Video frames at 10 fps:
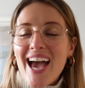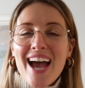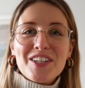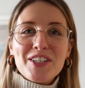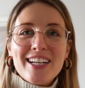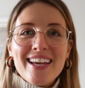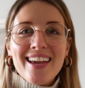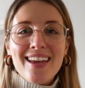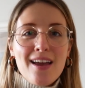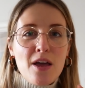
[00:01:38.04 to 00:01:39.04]

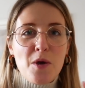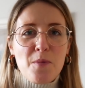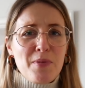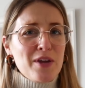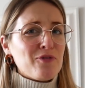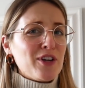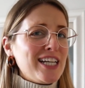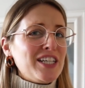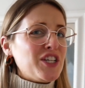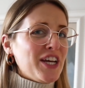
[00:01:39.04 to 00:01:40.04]
actually been
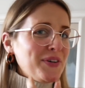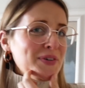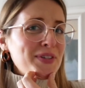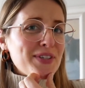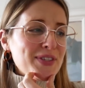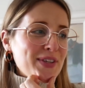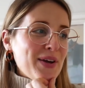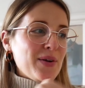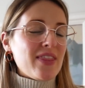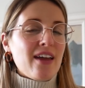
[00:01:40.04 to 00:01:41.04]
really chilled,
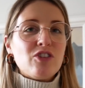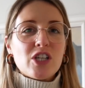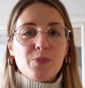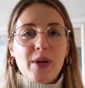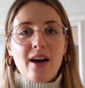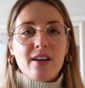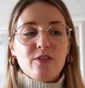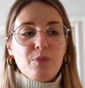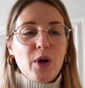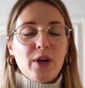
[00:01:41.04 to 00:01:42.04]
so they've just been kind
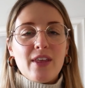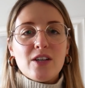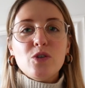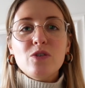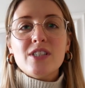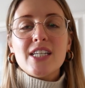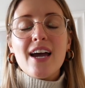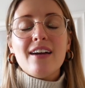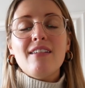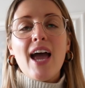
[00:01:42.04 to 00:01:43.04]
of putting their tools
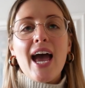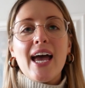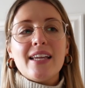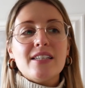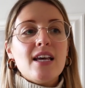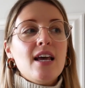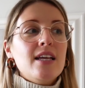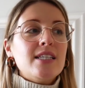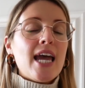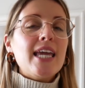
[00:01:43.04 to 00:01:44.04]
down and
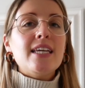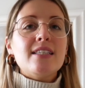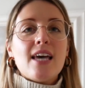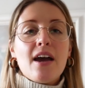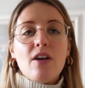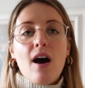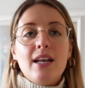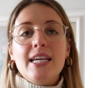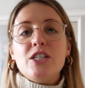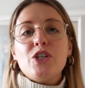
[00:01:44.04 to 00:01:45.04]
taking down our
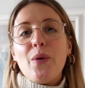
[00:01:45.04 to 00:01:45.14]
lean-to